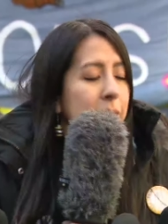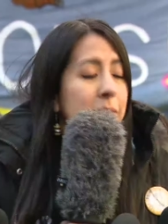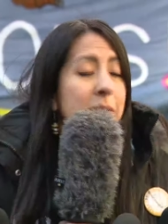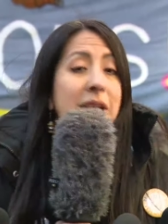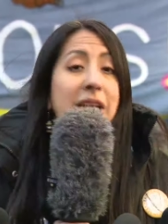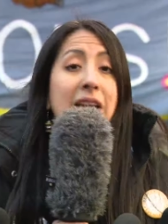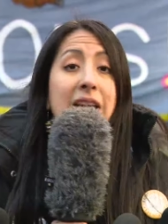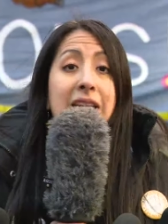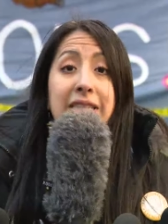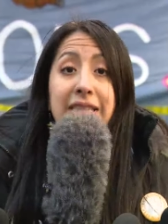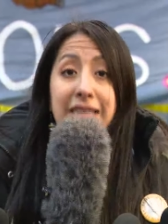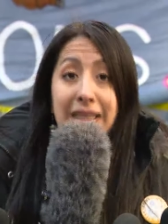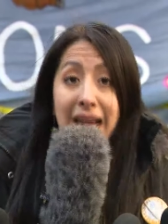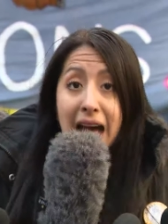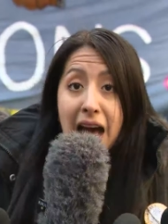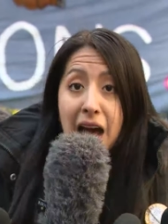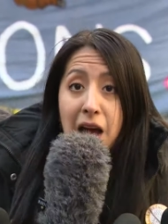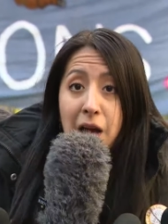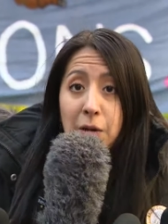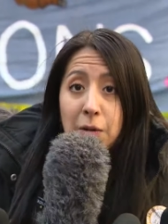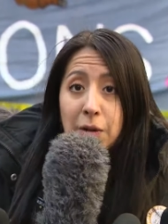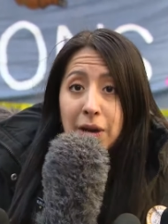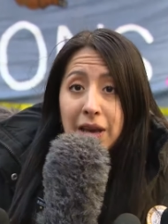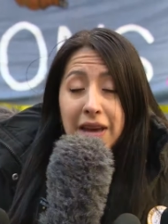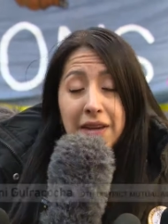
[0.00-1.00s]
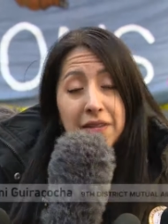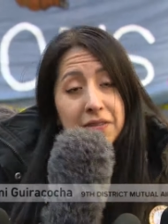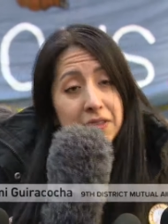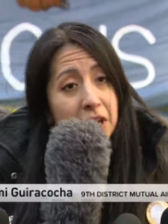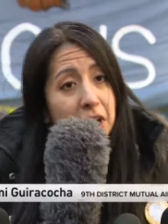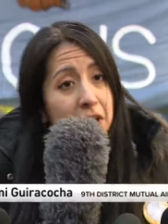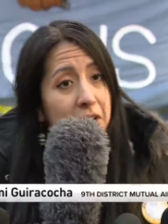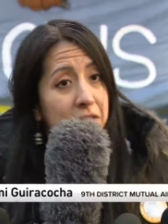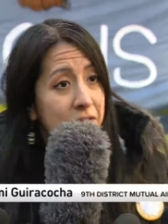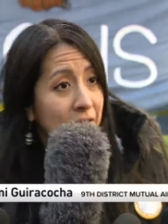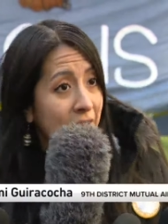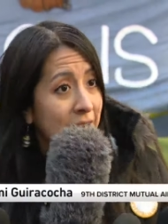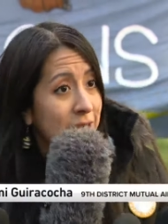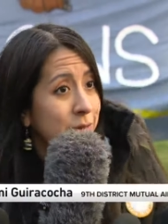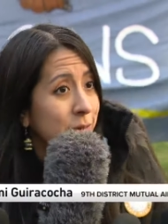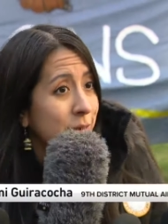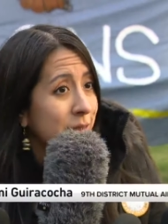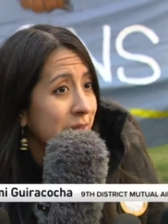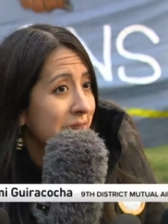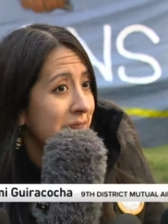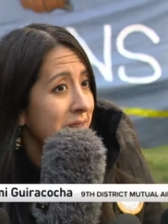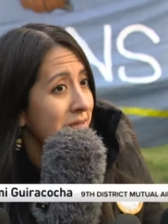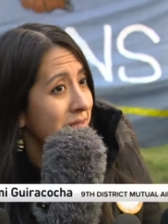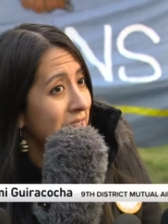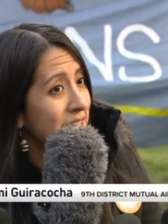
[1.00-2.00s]
Because now, if they are faced with
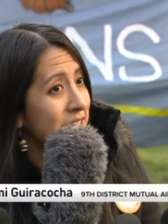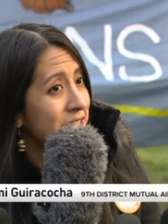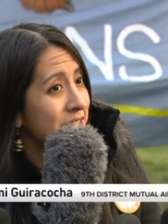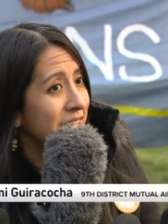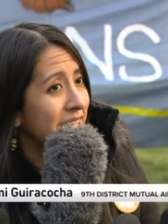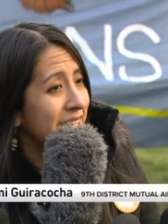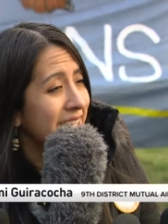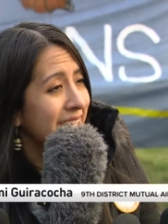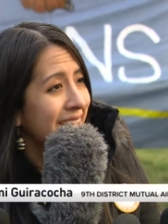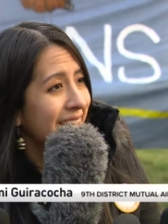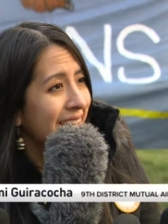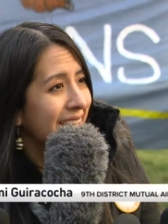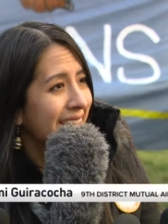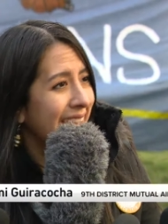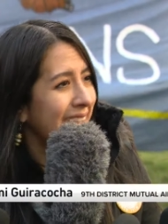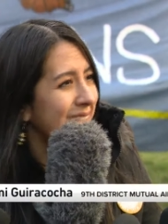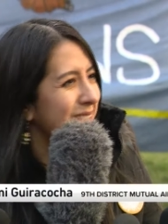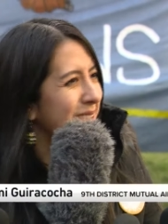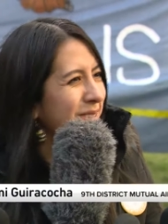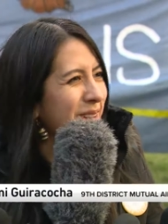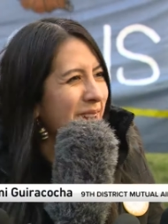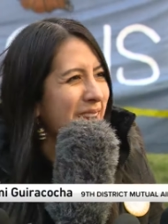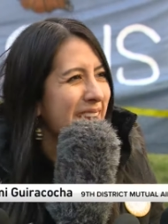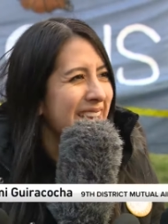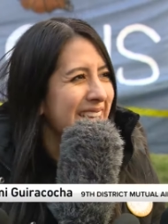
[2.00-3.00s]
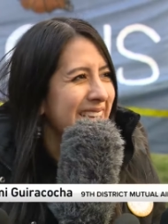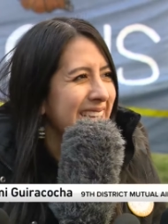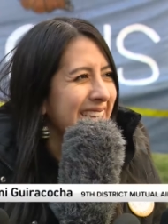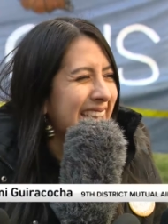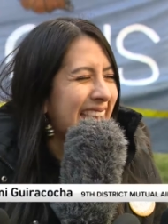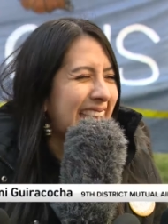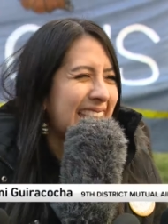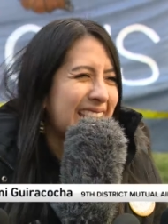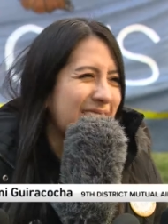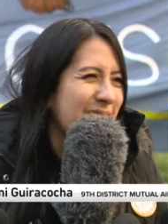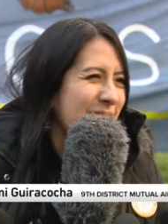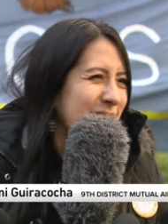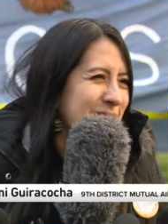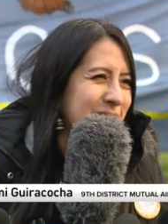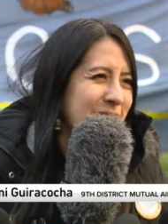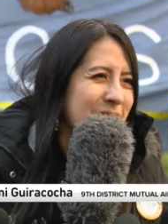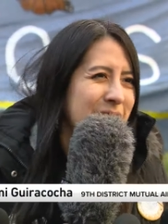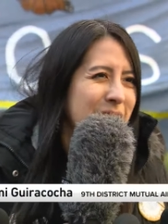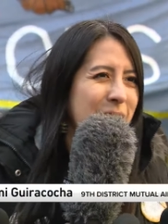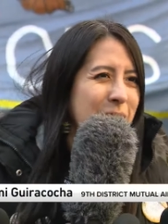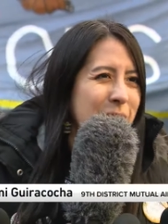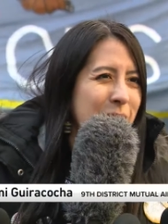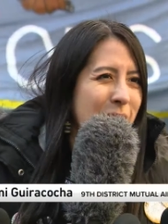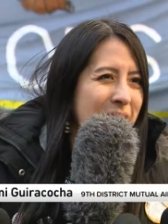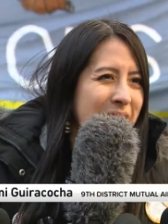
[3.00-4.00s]
an eviction, guess what? It goes on
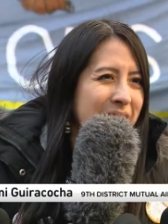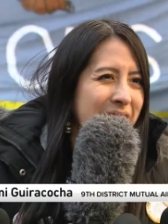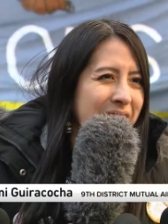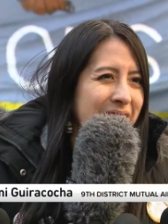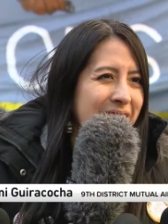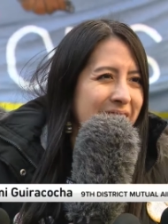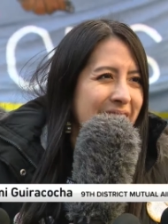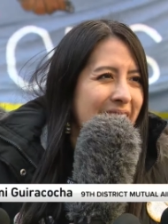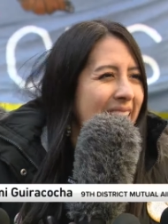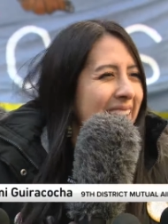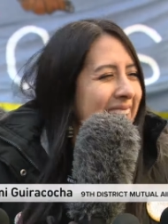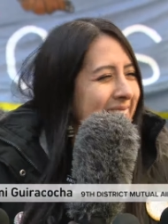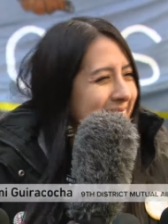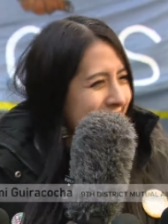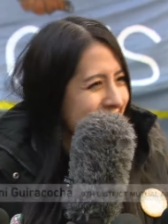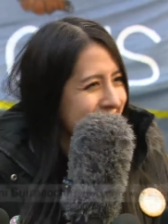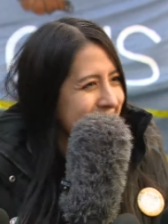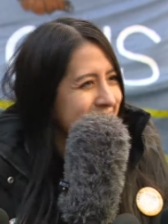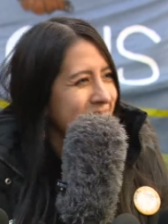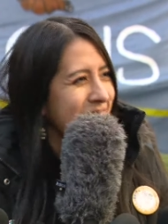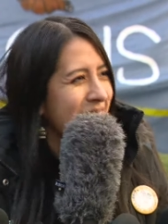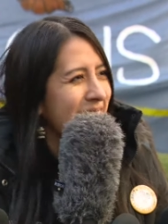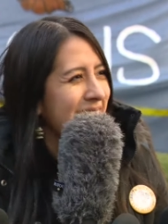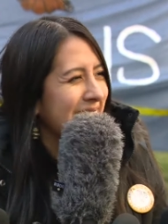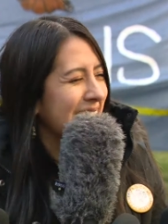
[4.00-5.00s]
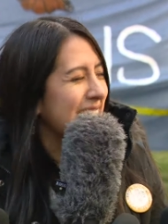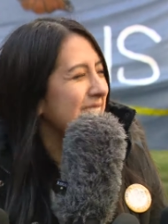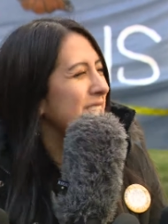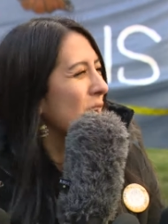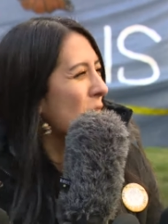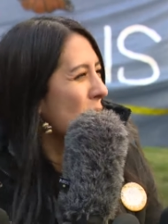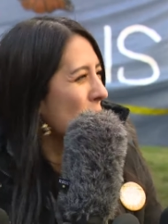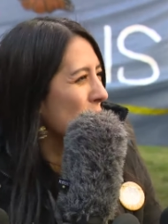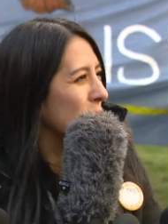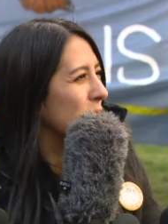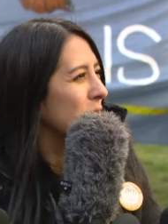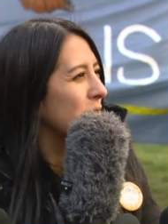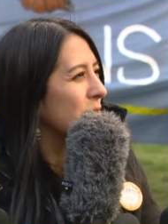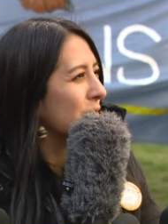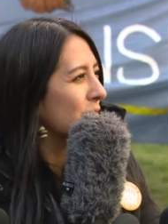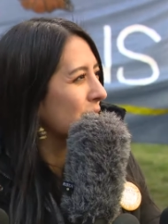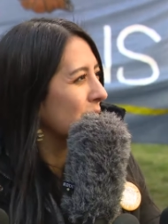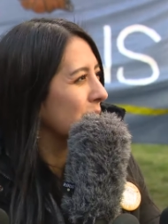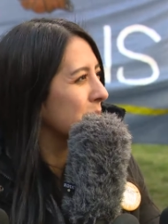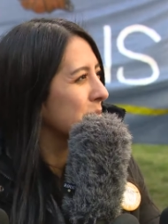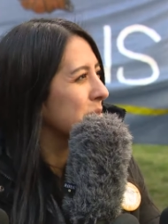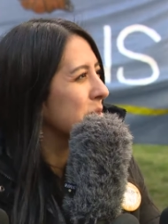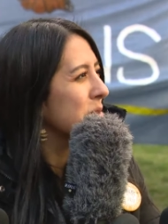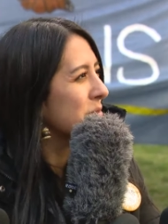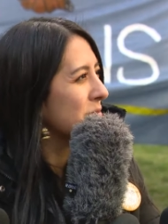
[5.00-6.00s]
their record. And guess what? It's harder for
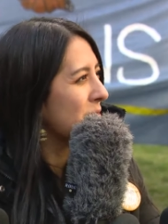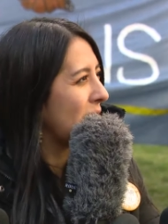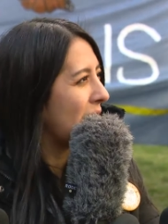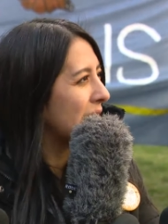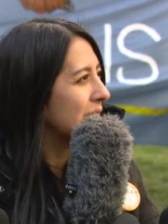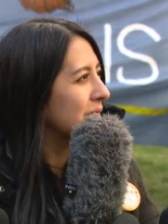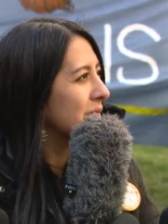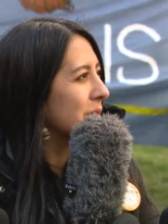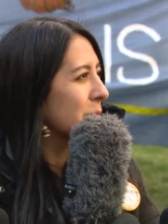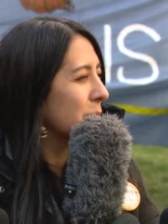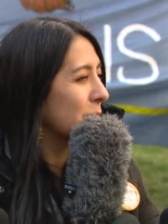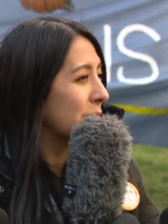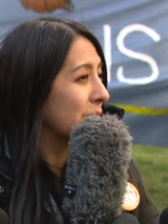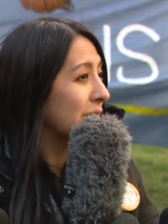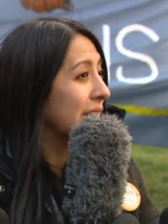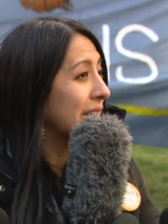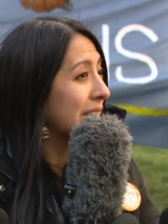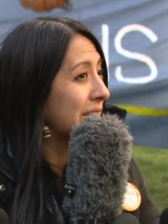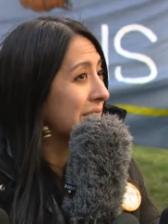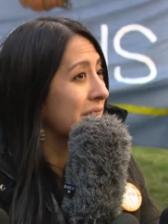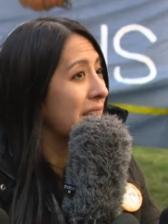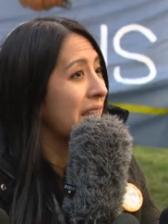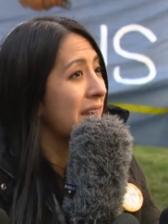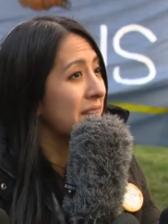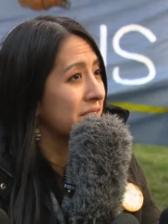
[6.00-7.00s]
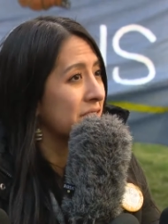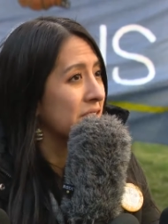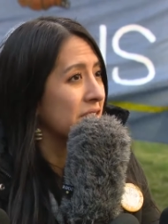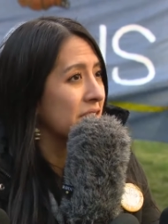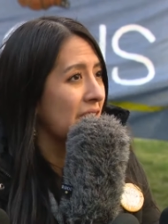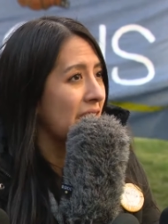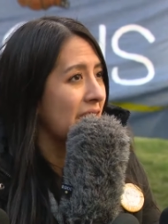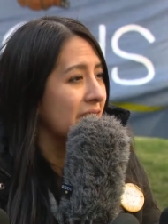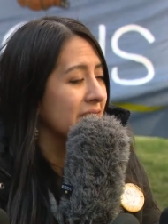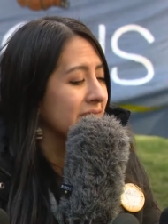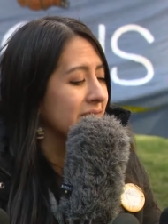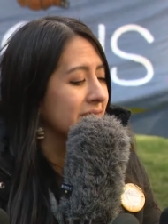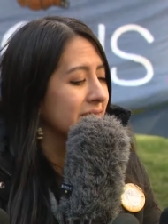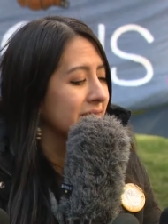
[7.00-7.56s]
them to find somewhere to live after that.